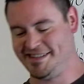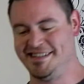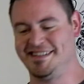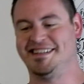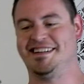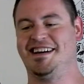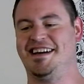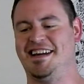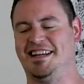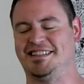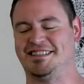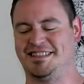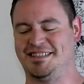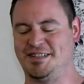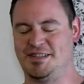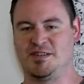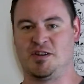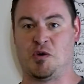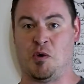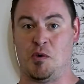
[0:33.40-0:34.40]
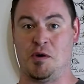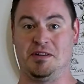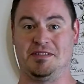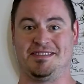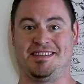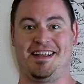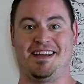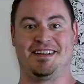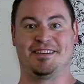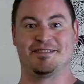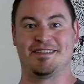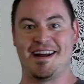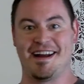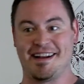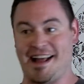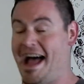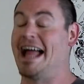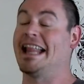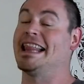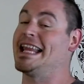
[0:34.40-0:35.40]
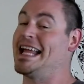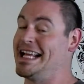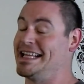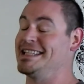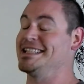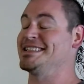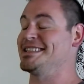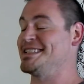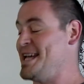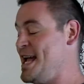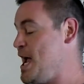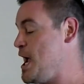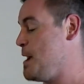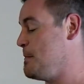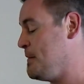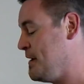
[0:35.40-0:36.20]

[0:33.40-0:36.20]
Nice. Just coins lying around. I like this game.